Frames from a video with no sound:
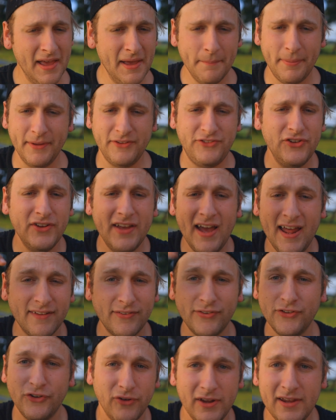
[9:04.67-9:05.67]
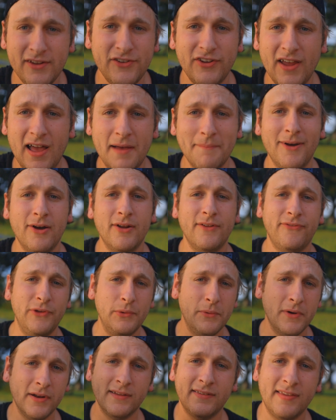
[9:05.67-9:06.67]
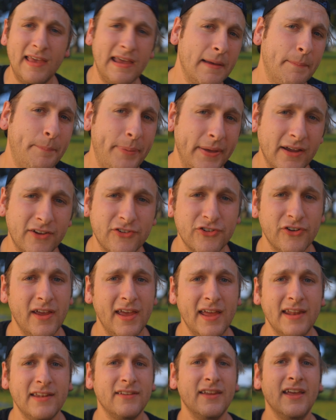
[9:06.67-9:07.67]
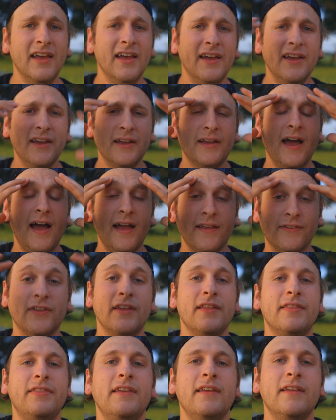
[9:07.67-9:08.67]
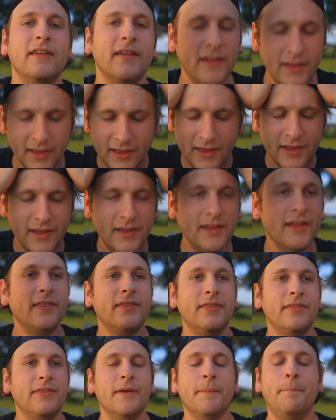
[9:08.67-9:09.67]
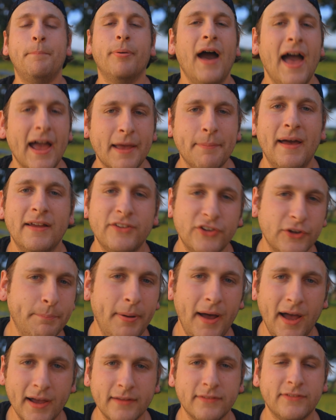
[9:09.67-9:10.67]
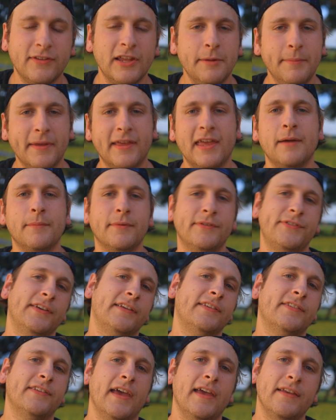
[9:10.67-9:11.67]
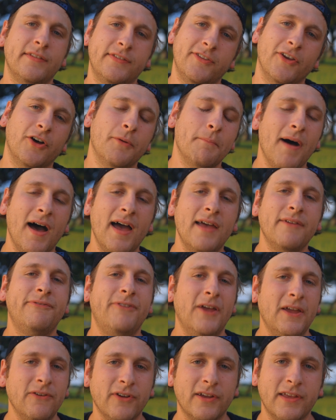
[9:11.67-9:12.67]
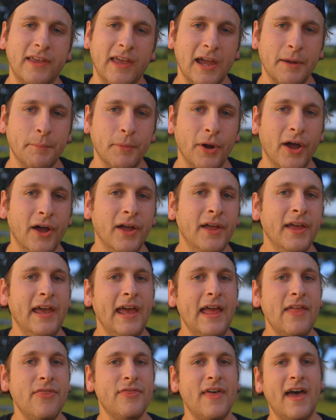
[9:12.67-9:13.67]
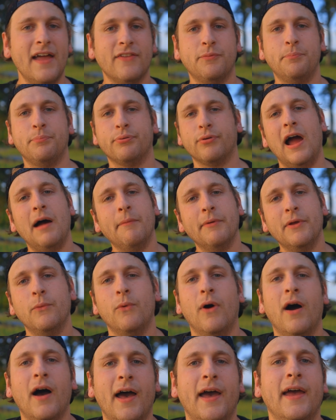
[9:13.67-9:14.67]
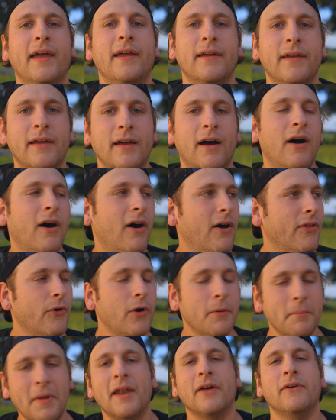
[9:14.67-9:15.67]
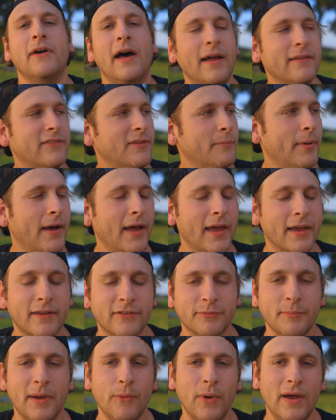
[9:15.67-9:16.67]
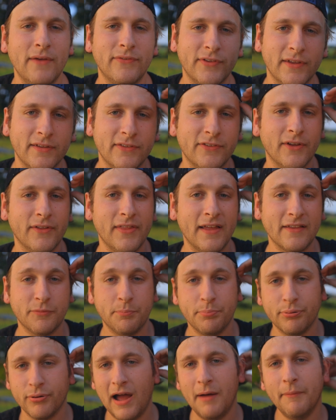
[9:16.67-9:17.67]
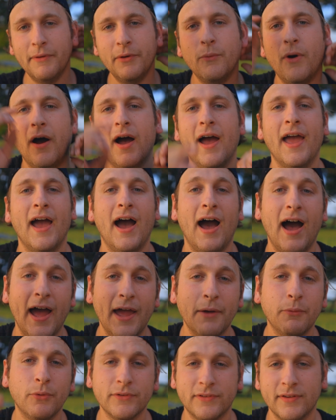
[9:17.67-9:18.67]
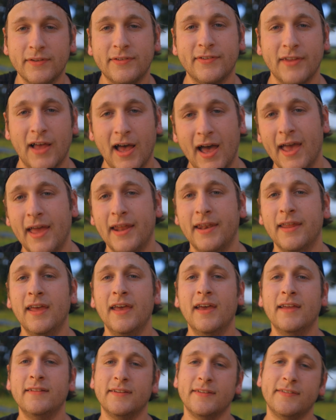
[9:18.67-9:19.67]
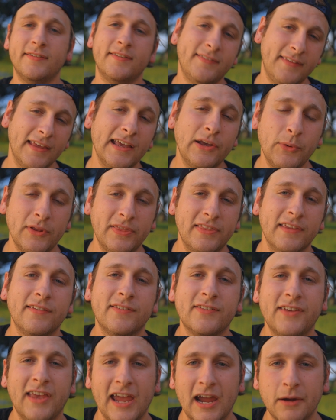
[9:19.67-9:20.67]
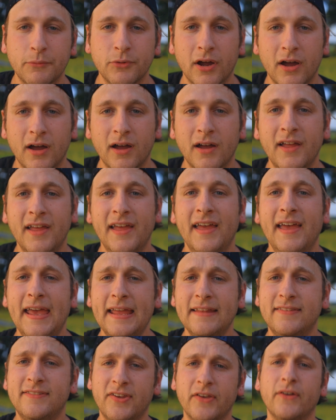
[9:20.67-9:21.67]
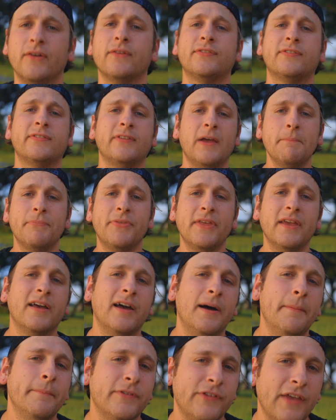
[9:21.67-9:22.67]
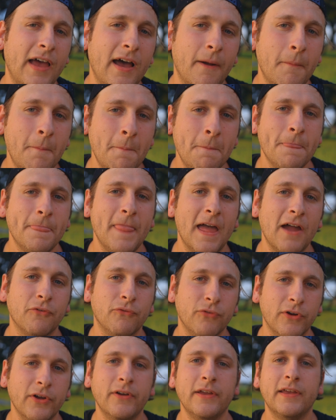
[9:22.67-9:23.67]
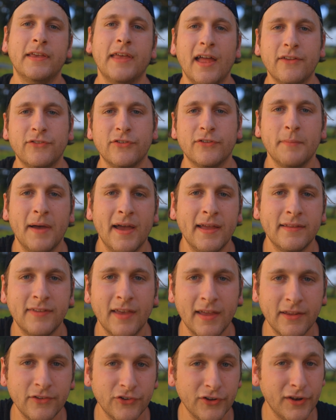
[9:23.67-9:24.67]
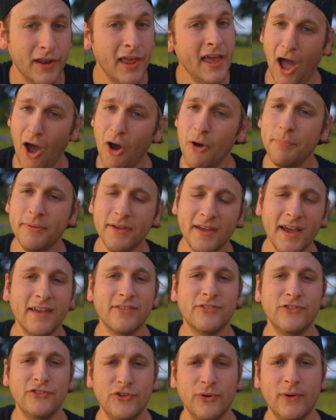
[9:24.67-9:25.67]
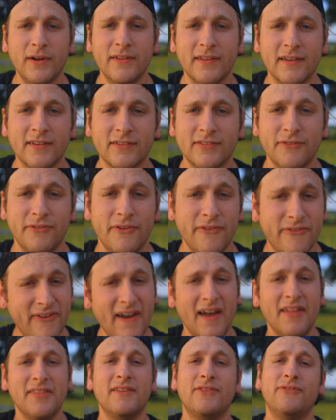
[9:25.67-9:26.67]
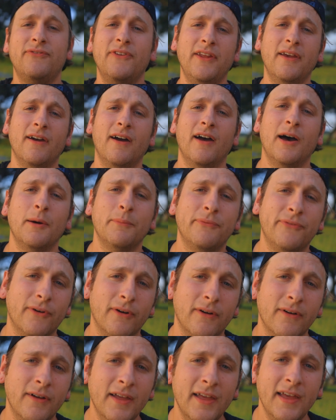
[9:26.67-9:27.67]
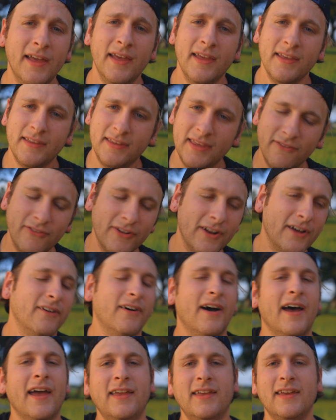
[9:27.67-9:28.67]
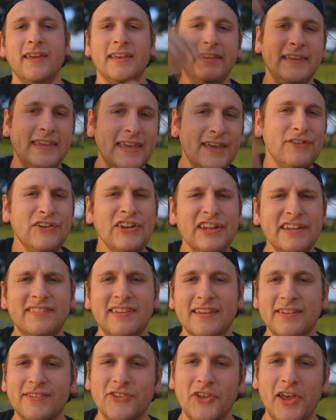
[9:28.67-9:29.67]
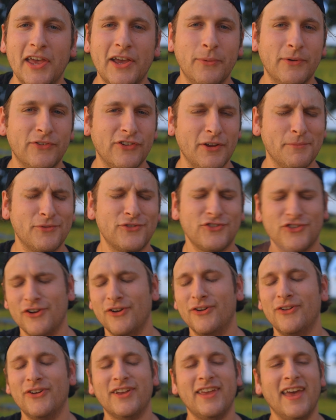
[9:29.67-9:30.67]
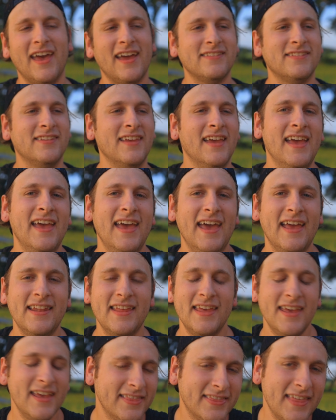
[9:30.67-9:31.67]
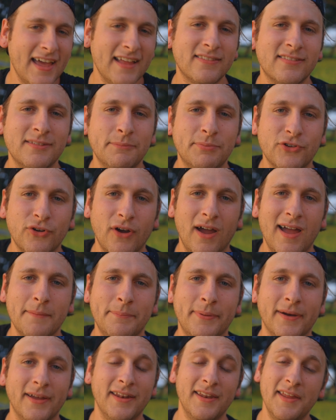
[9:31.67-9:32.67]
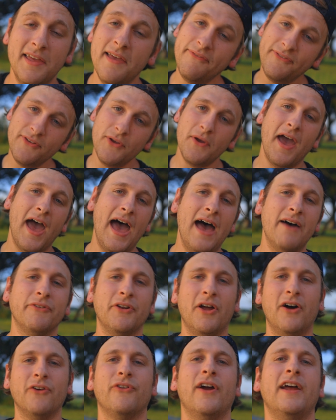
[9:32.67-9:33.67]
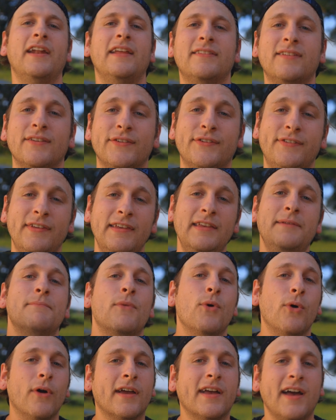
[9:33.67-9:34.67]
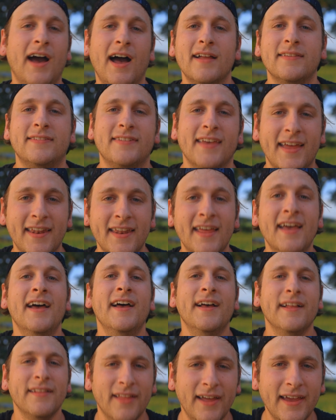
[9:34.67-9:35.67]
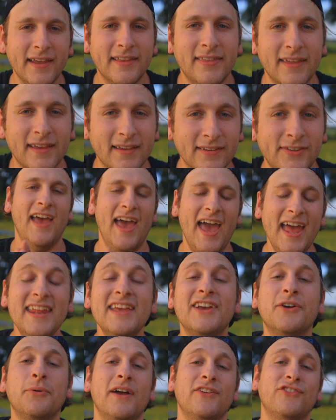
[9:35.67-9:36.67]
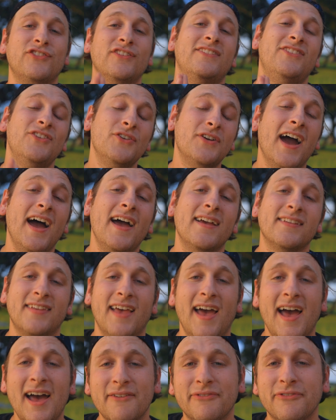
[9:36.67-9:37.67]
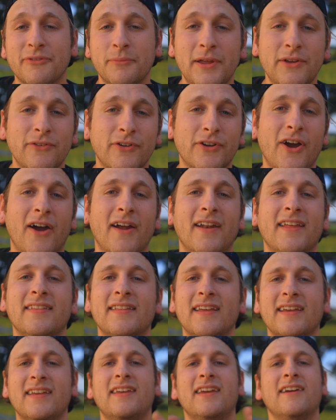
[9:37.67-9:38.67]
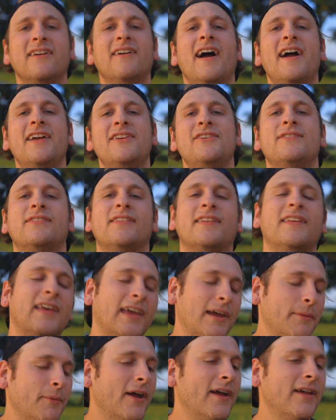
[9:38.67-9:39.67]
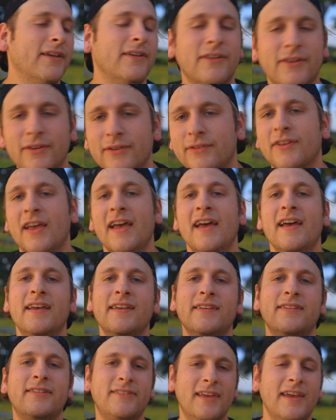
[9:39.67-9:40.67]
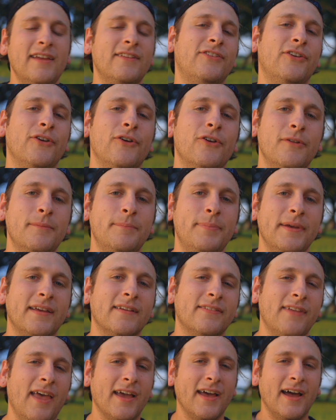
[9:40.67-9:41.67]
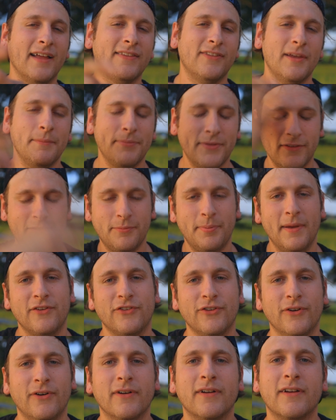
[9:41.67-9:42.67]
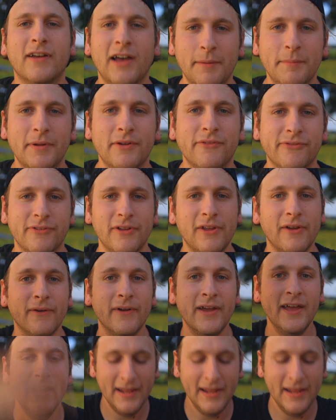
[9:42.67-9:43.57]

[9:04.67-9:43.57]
but you got a screenshot mode if you want to take a picture. And guys, the Blackmagic Pocket Cinema Camera 6K is still my favorite camera, and that's probably why, although I'm not allowed to buy it because my wife said so, that's probably why I will decide to stick with this camera until something comes out that really catches my attention. I hope you guys enjoyed this. If you found this video helpful, give it a like, give it a dislike, which I'm sure it'll get, and hit that subscribe button if you haven't already to see more content like this. Any questions you guys have for me regarding the gear I use, the camera I use, stay tuned because I got something special coming for you.